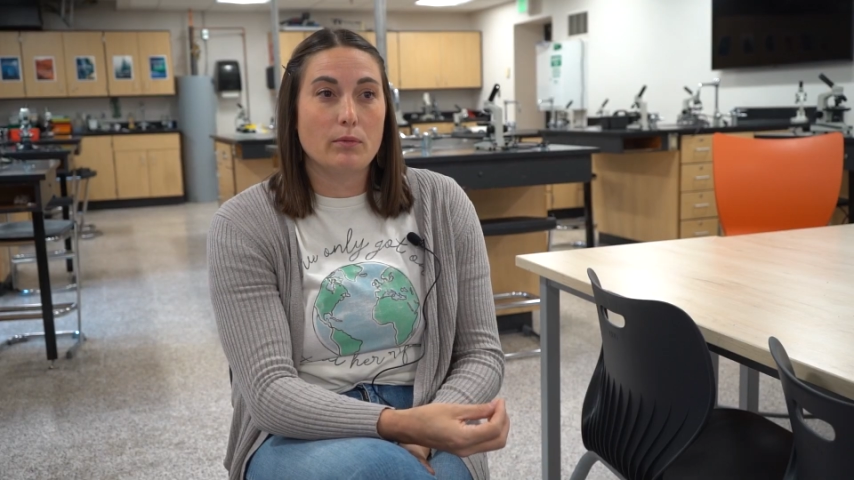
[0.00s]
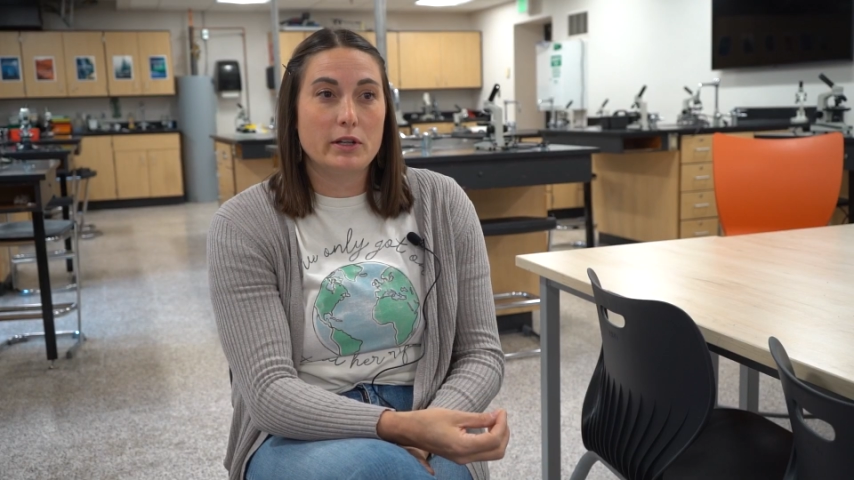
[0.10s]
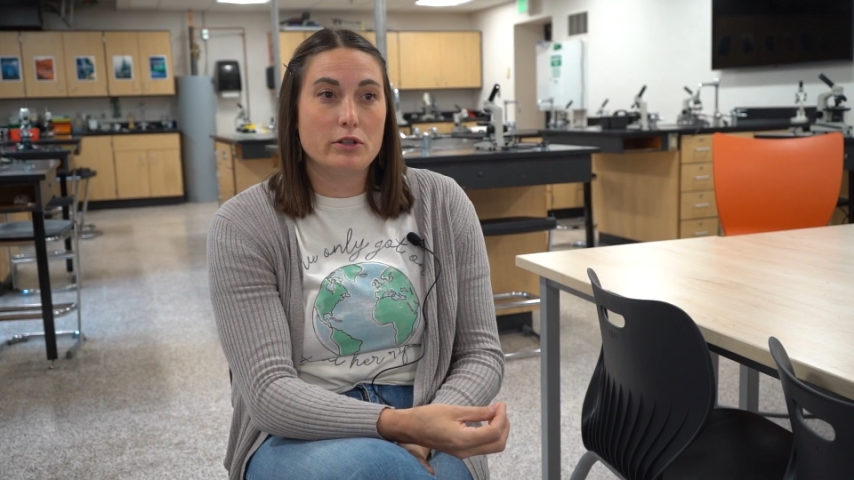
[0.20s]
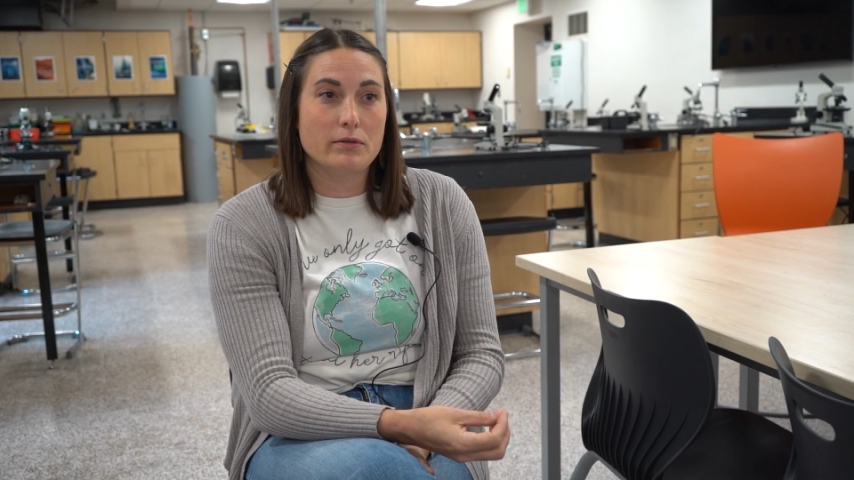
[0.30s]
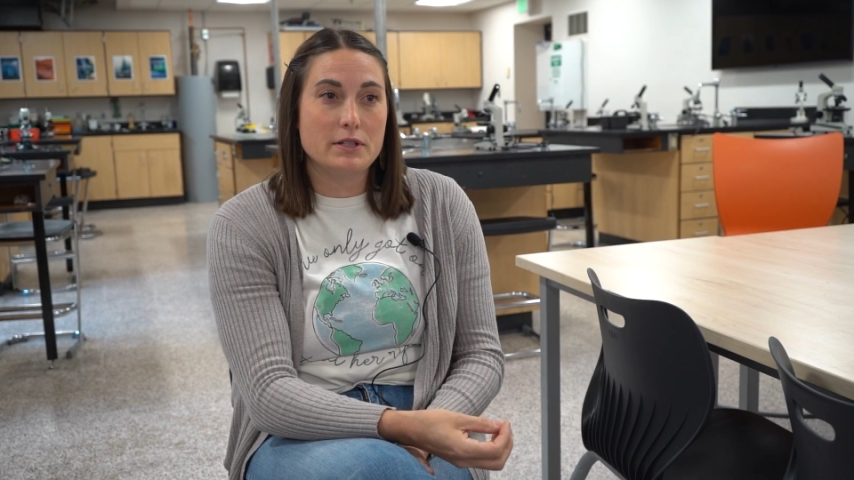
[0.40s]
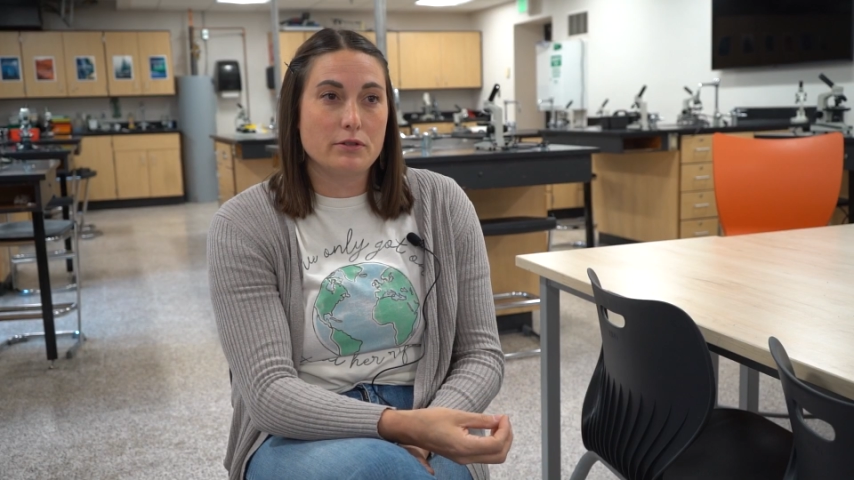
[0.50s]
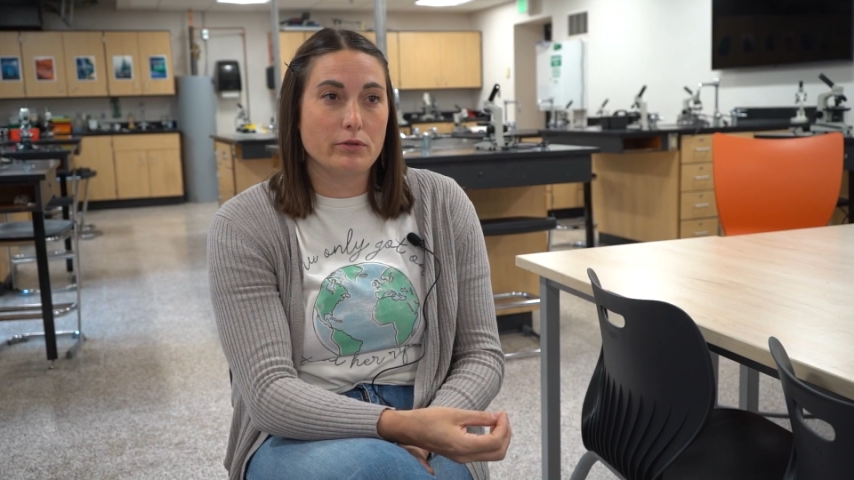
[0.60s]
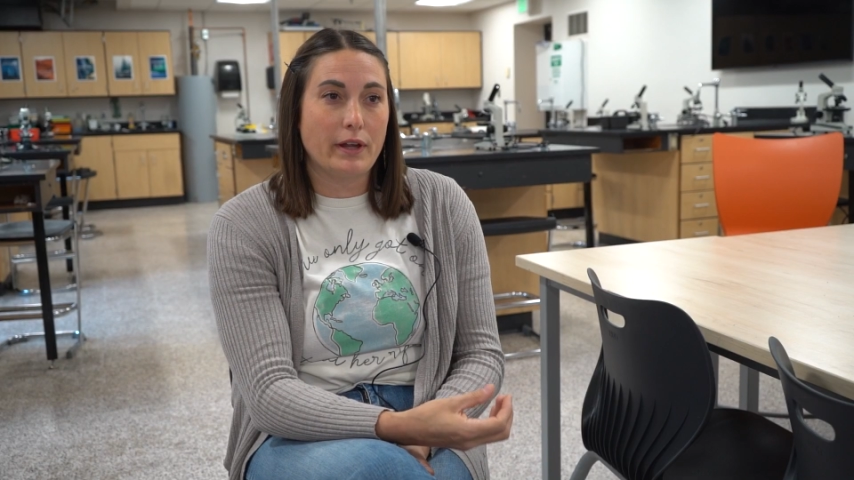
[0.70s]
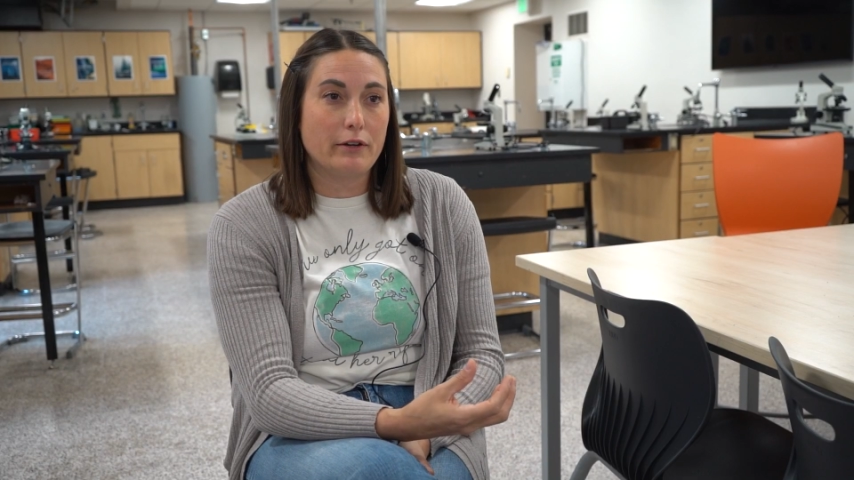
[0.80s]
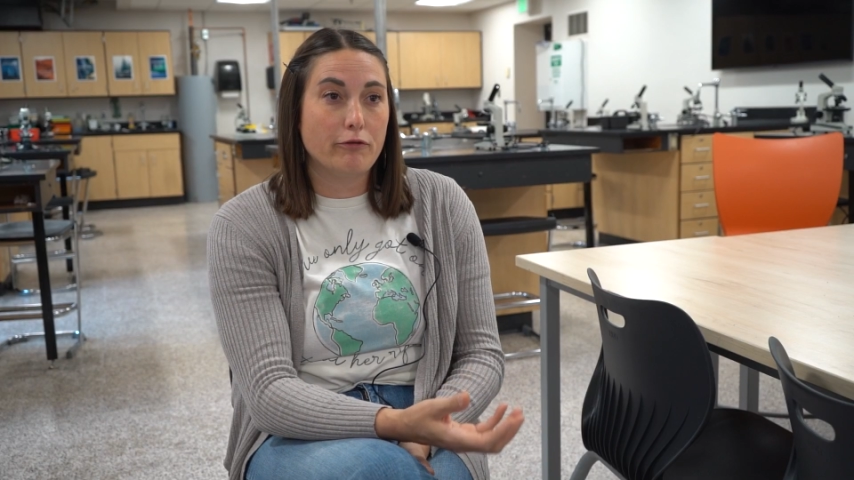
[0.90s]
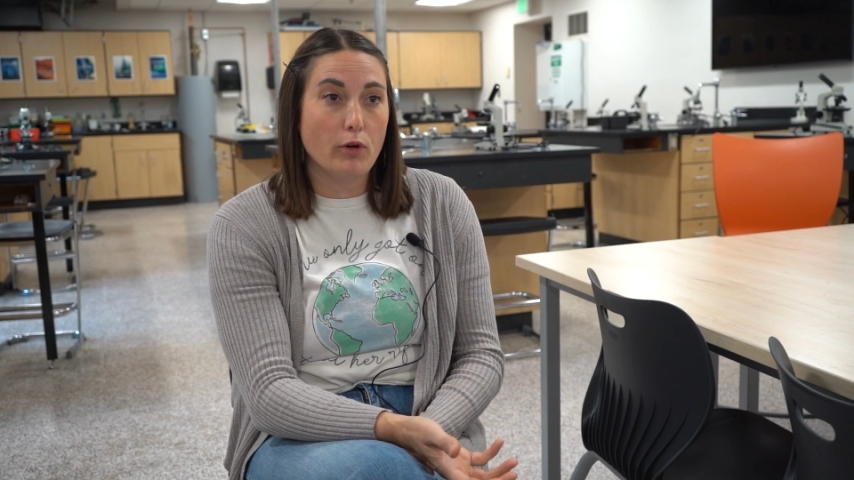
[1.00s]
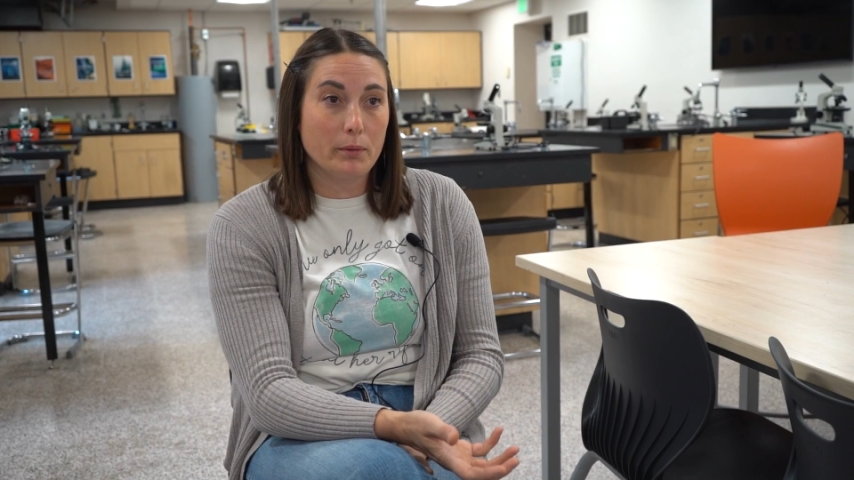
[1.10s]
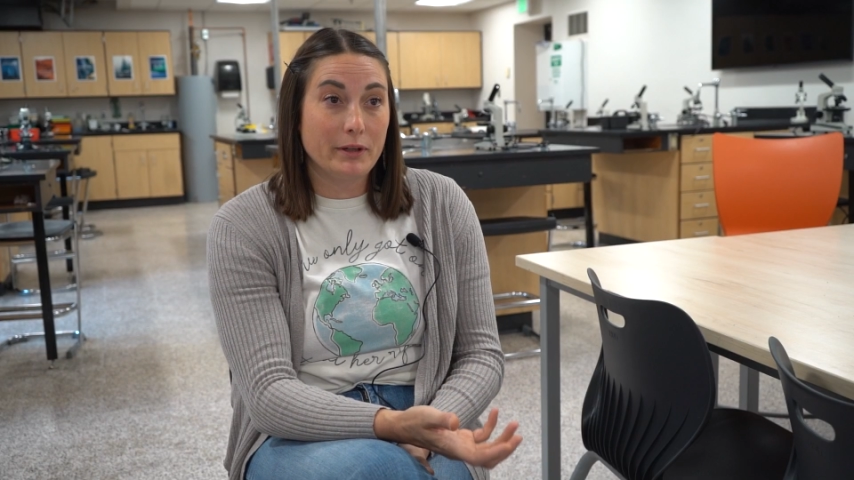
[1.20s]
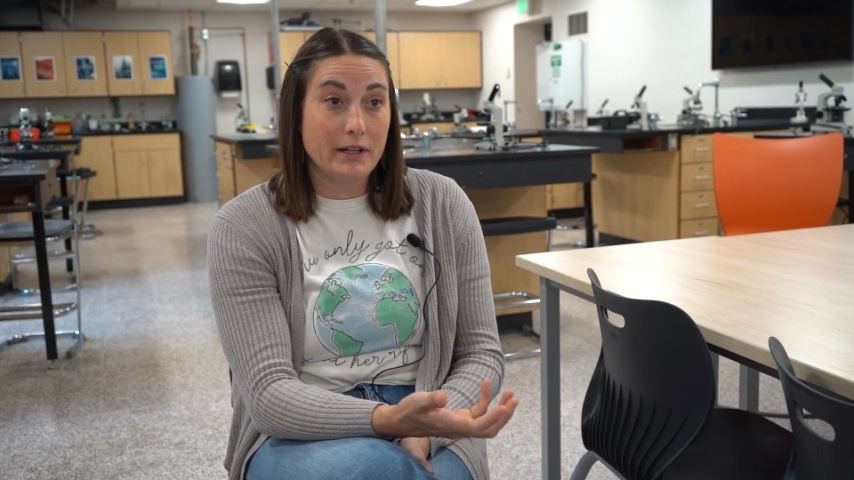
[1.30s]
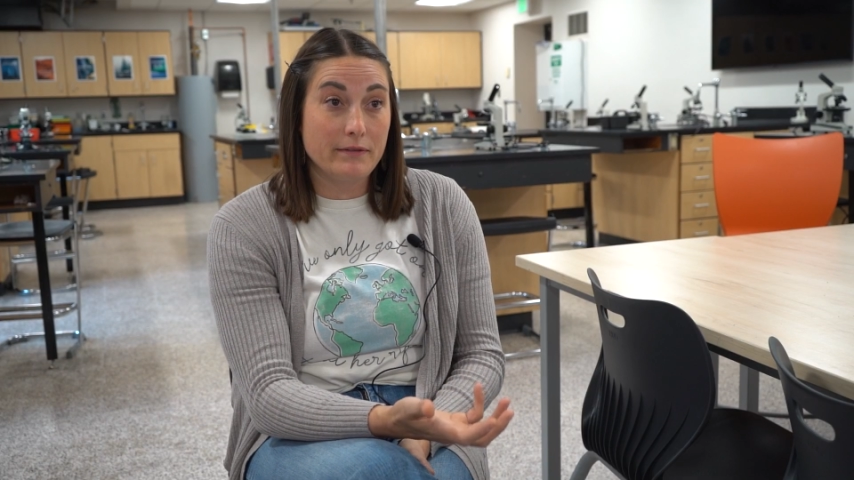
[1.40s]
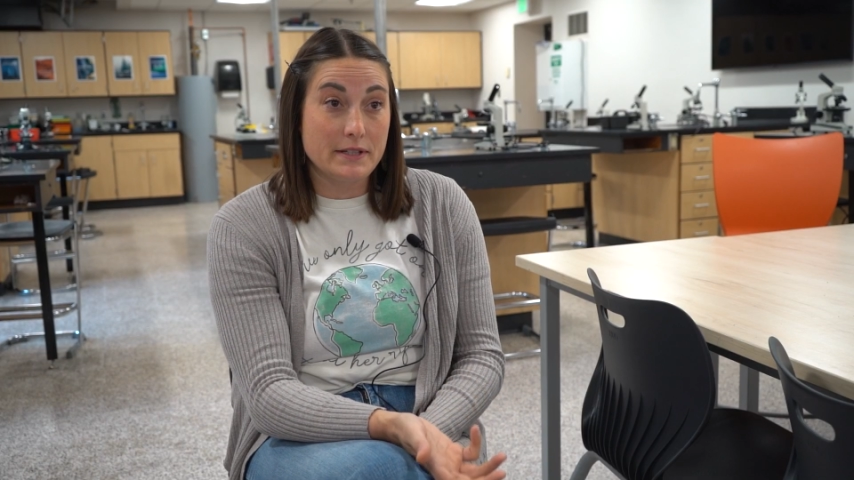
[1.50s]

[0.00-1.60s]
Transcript: that we do is through like formative